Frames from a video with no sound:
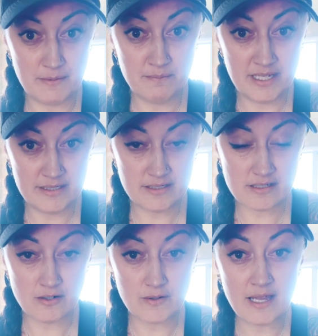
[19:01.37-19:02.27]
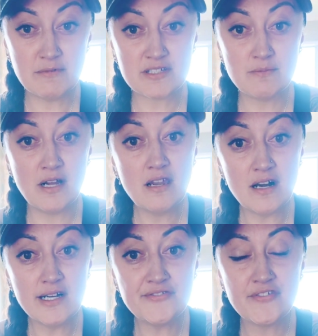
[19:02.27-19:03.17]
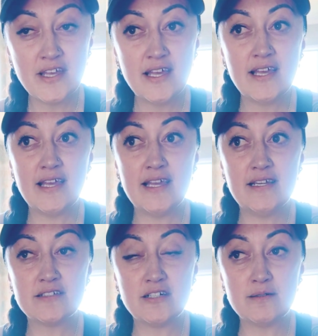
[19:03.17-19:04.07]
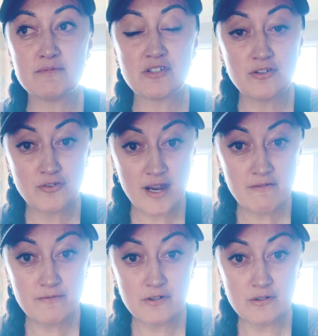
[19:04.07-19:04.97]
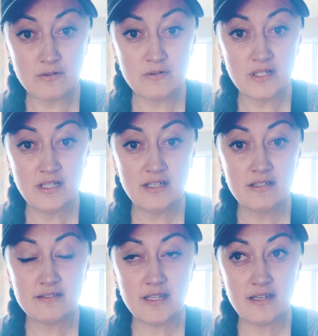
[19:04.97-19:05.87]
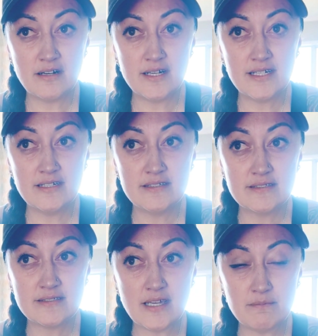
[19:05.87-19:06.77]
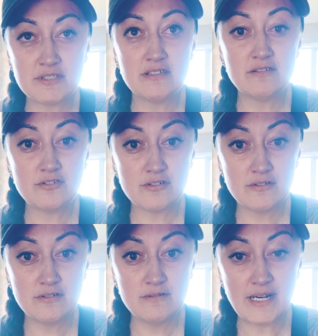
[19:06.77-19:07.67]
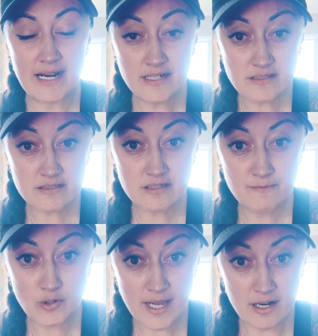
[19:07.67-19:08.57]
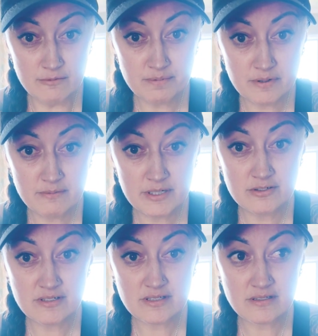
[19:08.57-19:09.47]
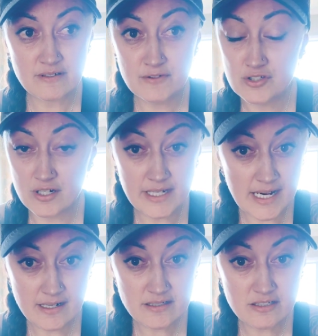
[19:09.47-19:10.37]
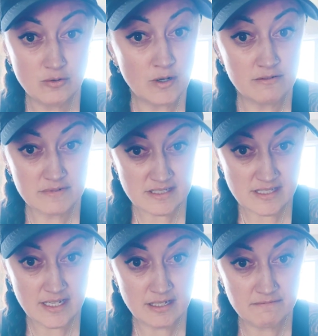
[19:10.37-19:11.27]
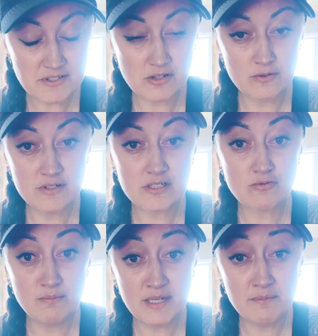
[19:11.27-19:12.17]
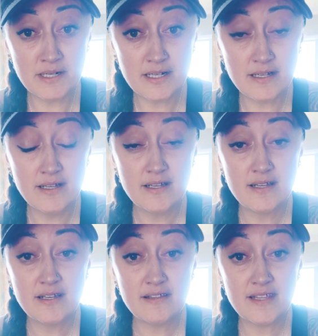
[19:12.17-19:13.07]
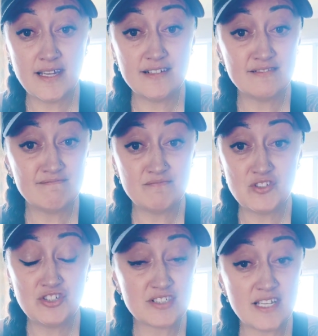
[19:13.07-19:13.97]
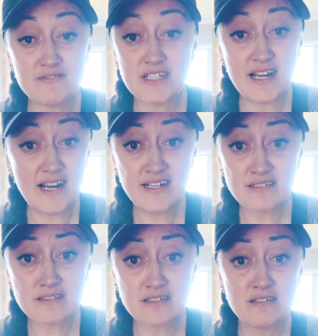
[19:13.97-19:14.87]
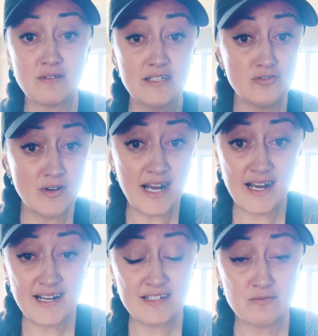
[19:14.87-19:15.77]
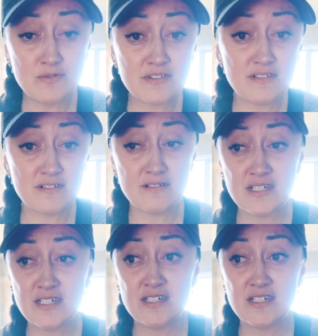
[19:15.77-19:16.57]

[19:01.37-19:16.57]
fenbendazol came into my life, and I'm so grateful that I tapped in to ask for help, because if you don't ask, you won't receive. So always remember that you just have to ask in your heart, with the